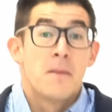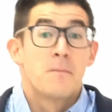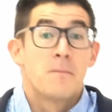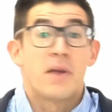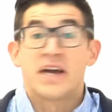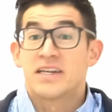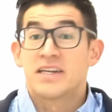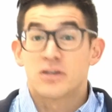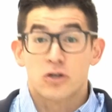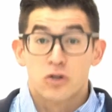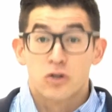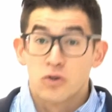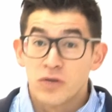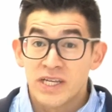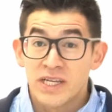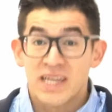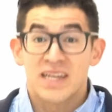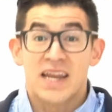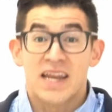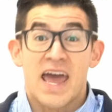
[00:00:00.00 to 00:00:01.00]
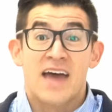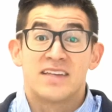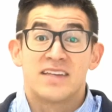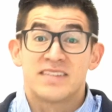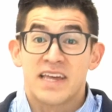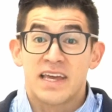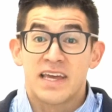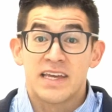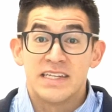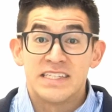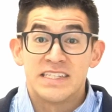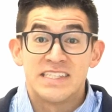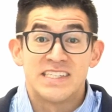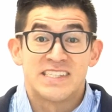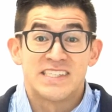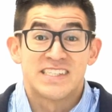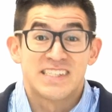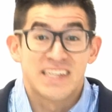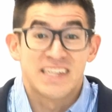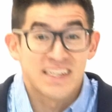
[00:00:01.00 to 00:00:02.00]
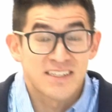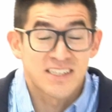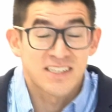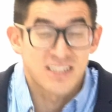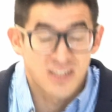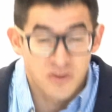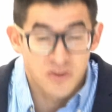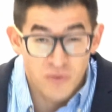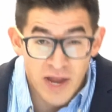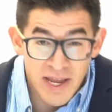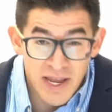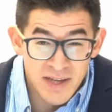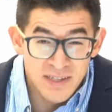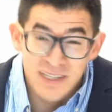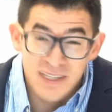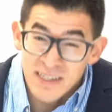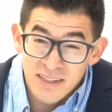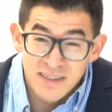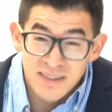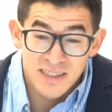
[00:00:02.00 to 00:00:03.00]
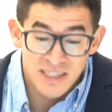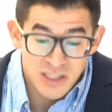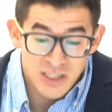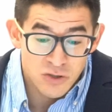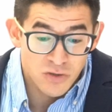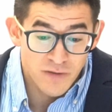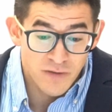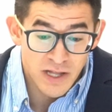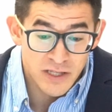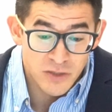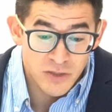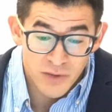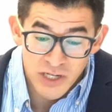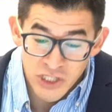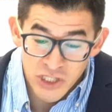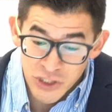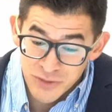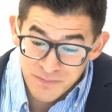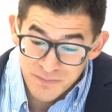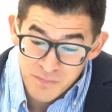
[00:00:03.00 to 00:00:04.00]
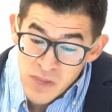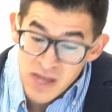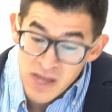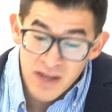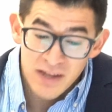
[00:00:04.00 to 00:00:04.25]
By including it as a distinct strand in teacher evaluation,